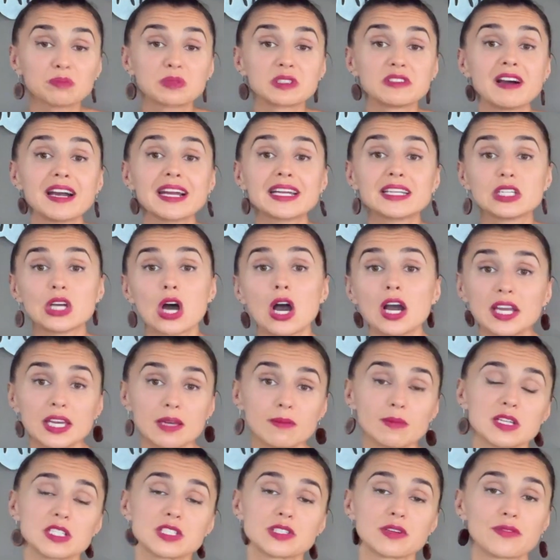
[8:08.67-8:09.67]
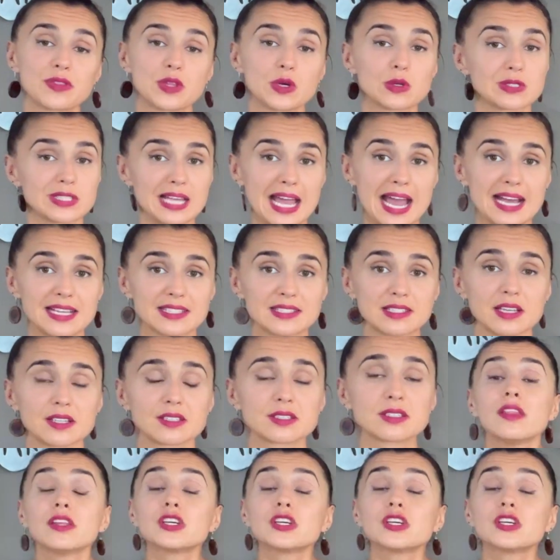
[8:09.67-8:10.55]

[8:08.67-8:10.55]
provide documents of those assets.